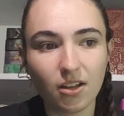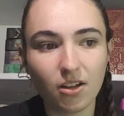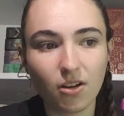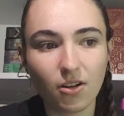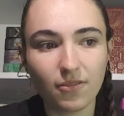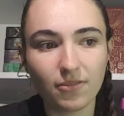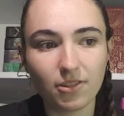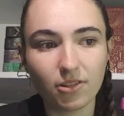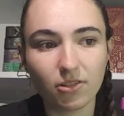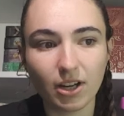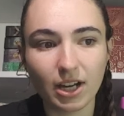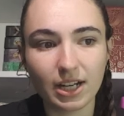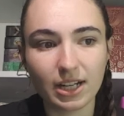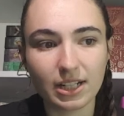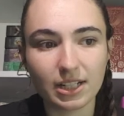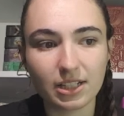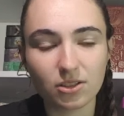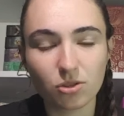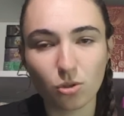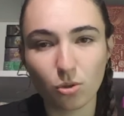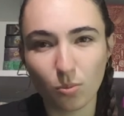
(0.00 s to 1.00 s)
of the
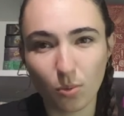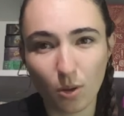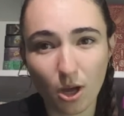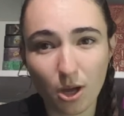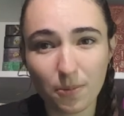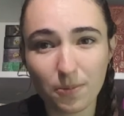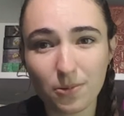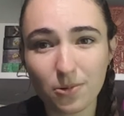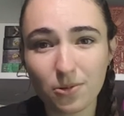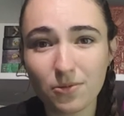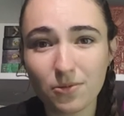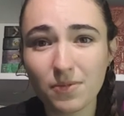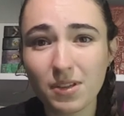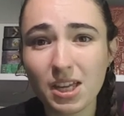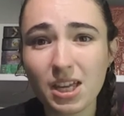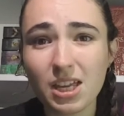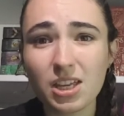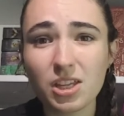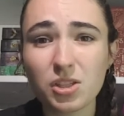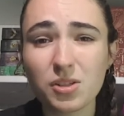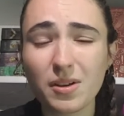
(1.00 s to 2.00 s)
writing to purple
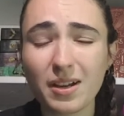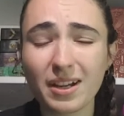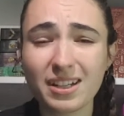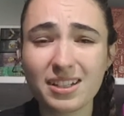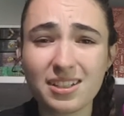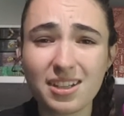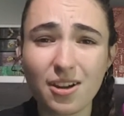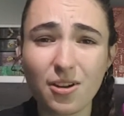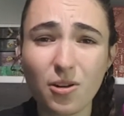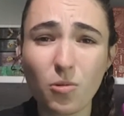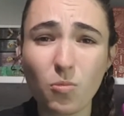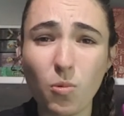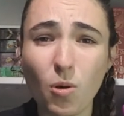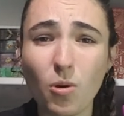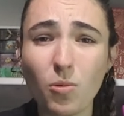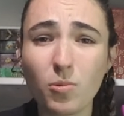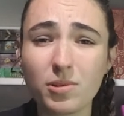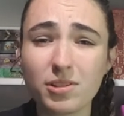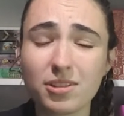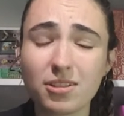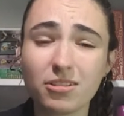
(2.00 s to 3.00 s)
so I can tell
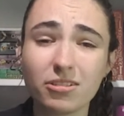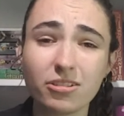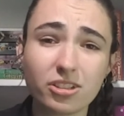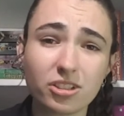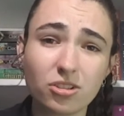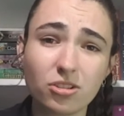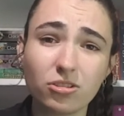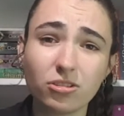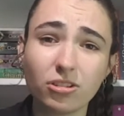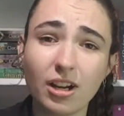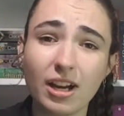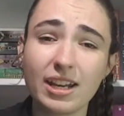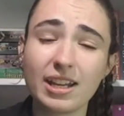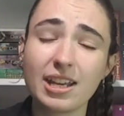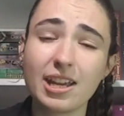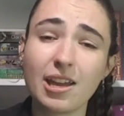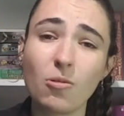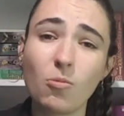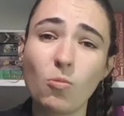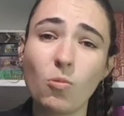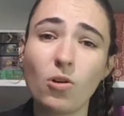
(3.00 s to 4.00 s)
what was the original
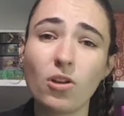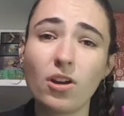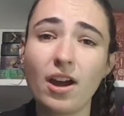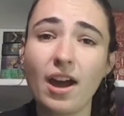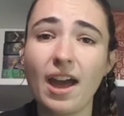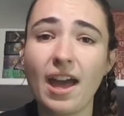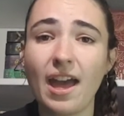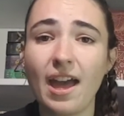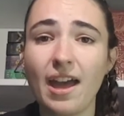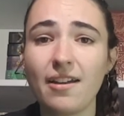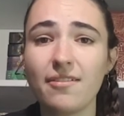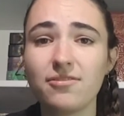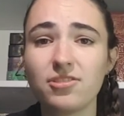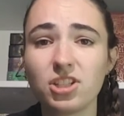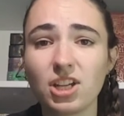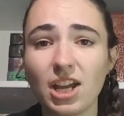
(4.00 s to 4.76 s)
writing and what I have